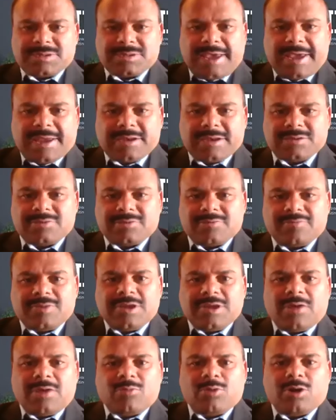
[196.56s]
land,
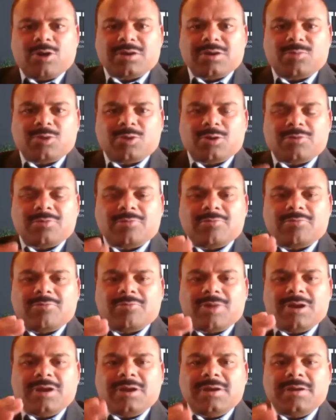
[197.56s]
we have got about
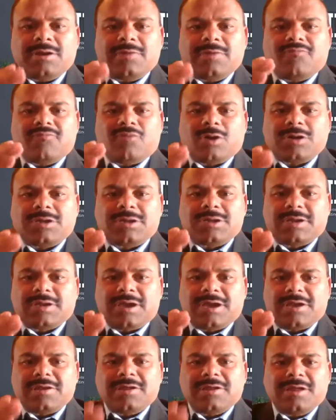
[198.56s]

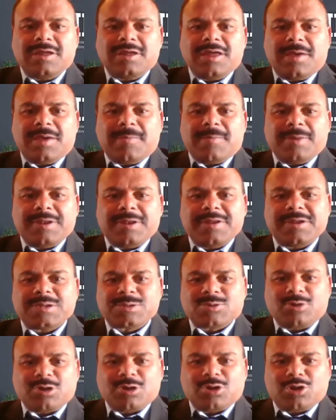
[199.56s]
149 million
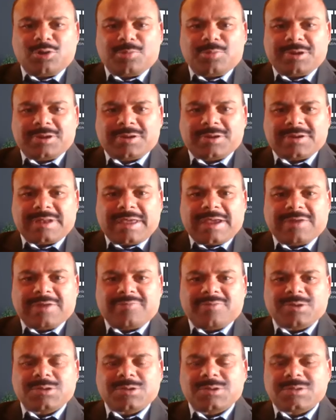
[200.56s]
square kilometers
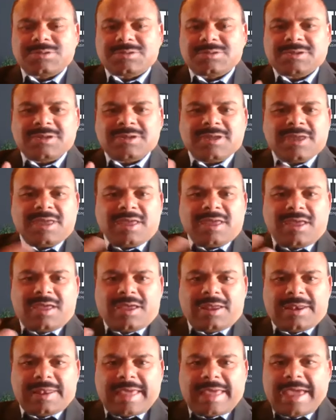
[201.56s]
land, which is
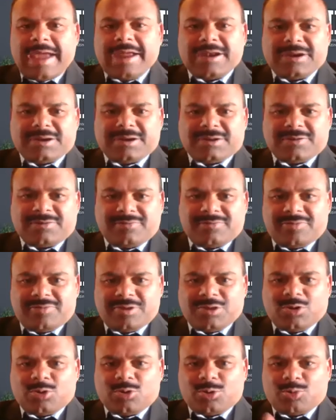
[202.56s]
a land
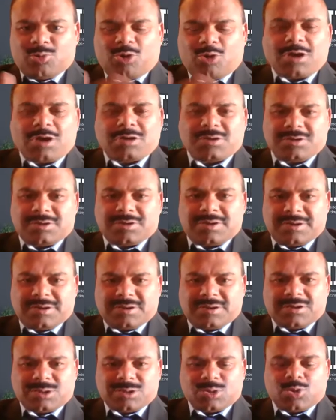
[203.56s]
without water
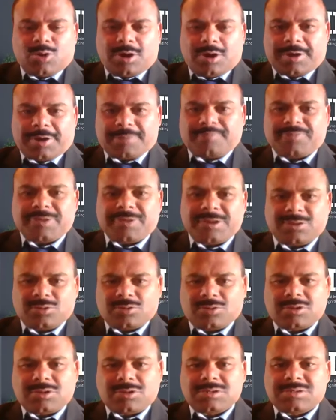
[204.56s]
and so on.
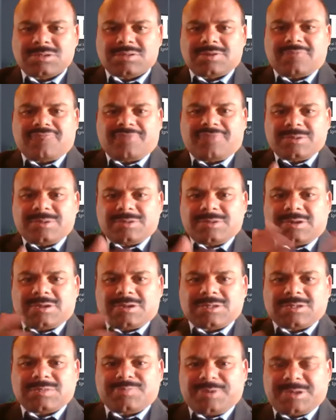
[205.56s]
So this is the
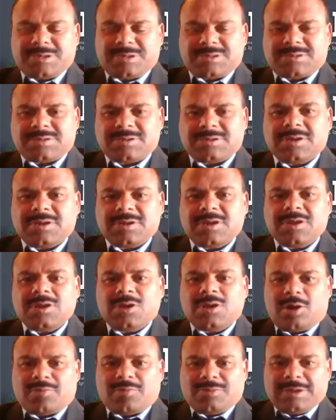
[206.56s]
physical space
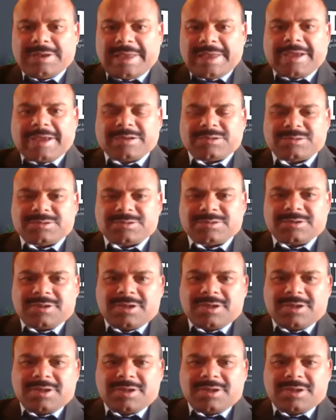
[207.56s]
of the land.